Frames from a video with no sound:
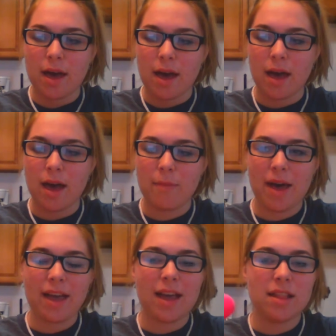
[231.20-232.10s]
Um,
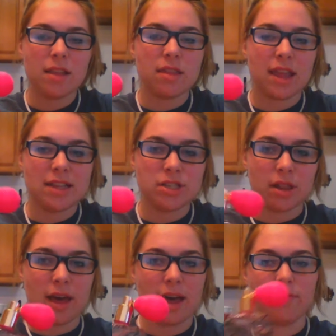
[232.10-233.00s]
I got this in
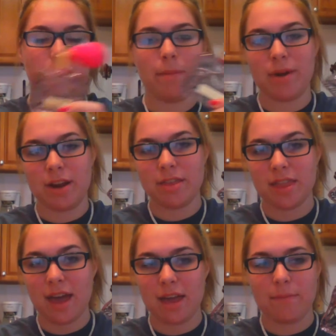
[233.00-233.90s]
July for my
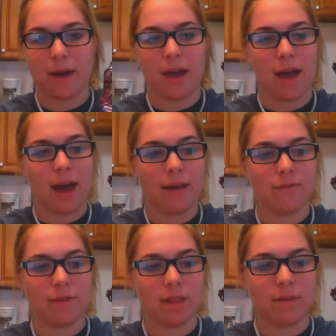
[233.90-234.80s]
birthday, but
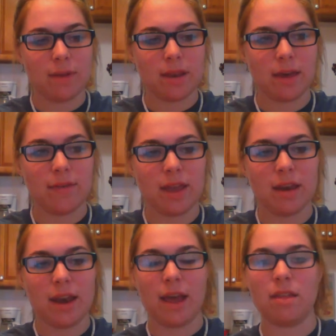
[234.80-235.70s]
I've really been loving
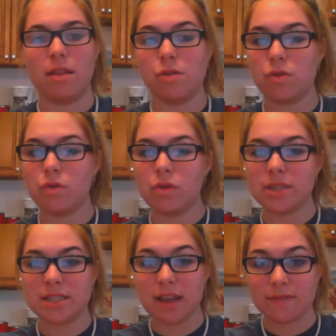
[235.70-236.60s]
it now since school
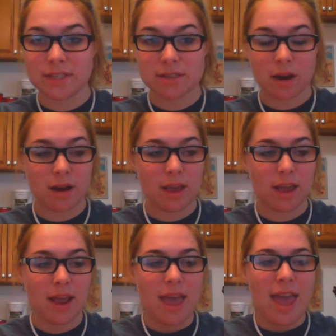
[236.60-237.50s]
and stuff has
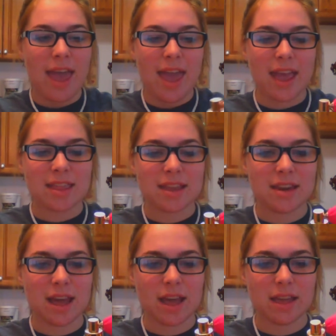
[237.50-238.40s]
started. It's a
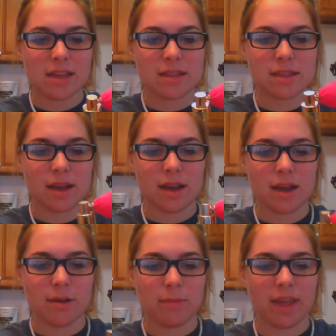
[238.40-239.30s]
nice,
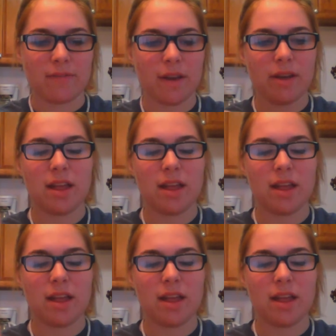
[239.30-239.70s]
um, like very